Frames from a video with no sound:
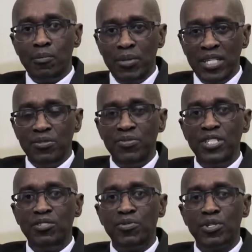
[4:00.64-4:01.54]

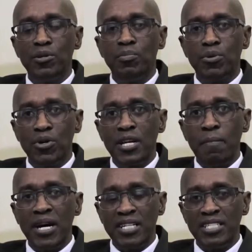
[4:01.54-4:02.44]
benefit for the broader
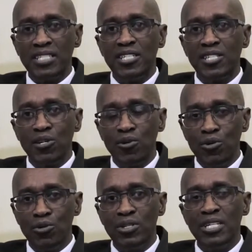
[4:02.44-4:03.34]
market as a whole.